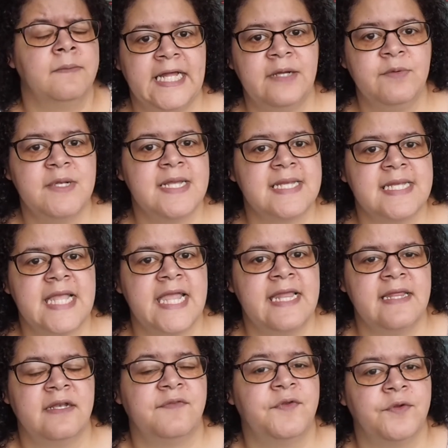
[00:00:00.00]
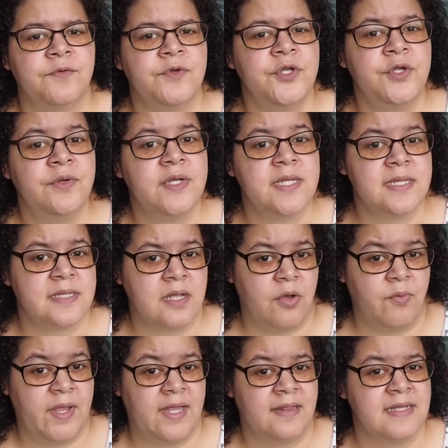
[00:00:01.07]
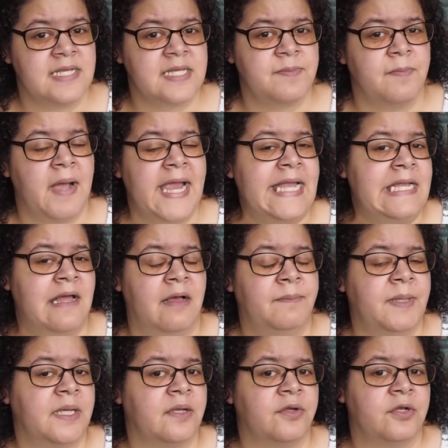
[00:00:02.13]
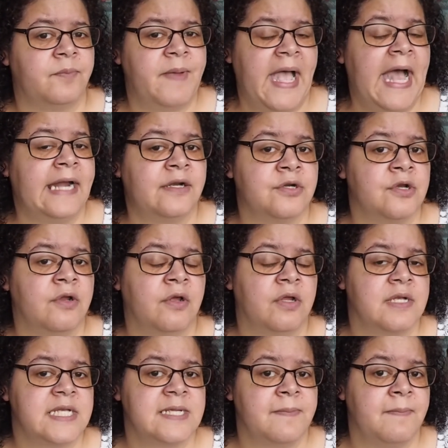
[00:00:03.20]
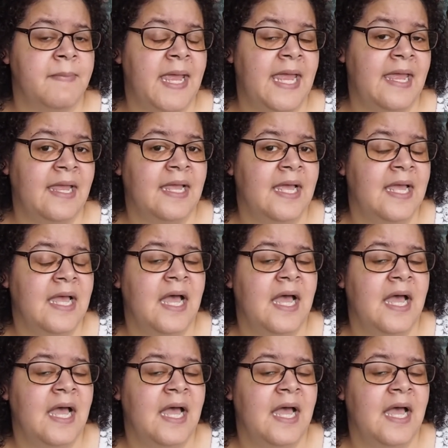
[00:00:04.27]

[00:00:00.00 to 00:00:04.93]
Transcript: And I would say that if you're new to sewing, this might not be a good pattern to make,